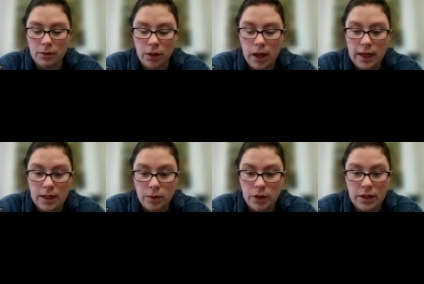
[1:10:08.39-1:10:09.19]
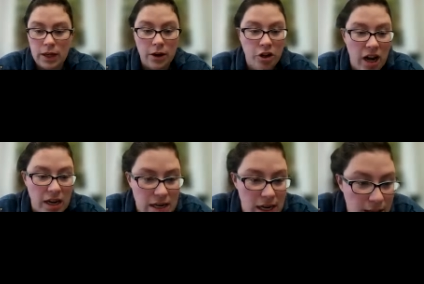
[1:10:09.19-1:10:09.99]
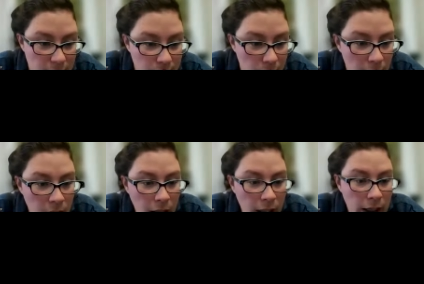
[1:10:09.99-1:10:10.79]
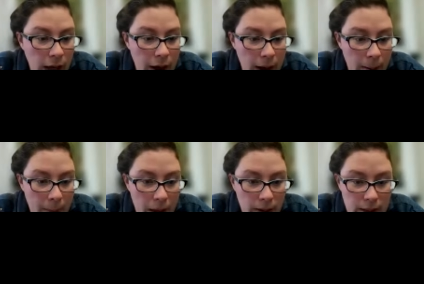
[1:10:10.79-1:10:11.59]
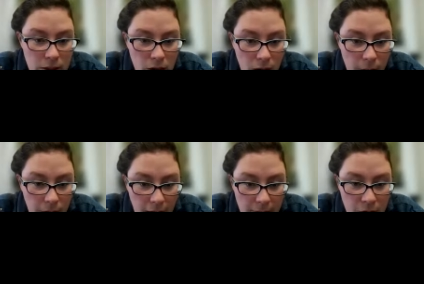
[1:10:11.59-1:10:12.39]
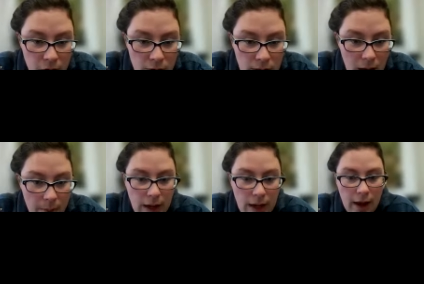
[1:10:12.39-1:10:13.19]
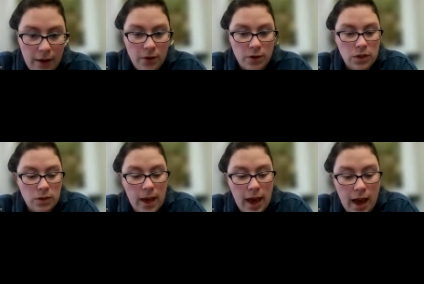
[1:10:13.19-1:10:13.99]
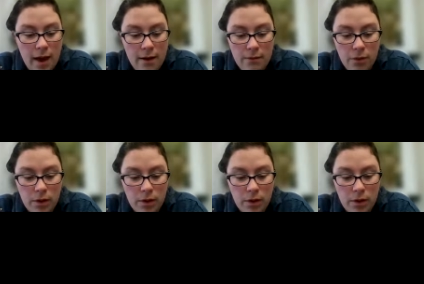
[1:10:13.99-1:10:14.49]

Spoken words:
Well, I guess we're going to say 190 days. Let's talk about heifers. How many heifers do we have?